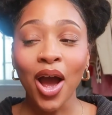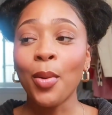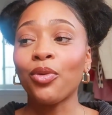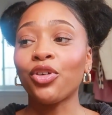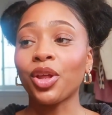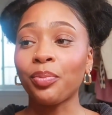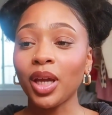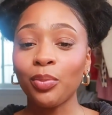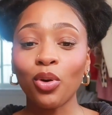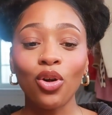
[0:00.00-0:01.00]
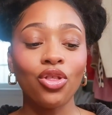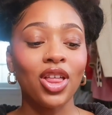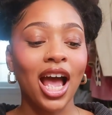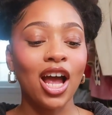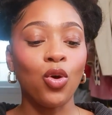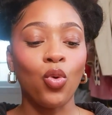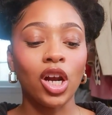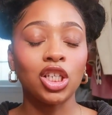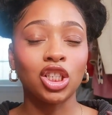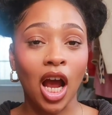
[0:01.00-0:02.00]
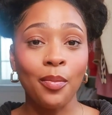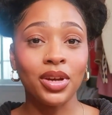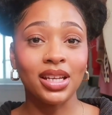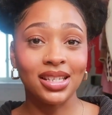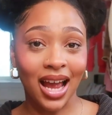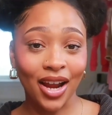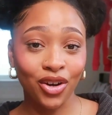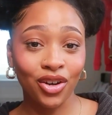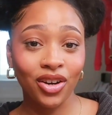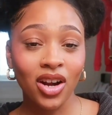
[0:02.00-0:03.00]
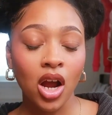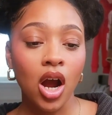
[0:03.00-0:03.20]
But for the people that want to shop designer,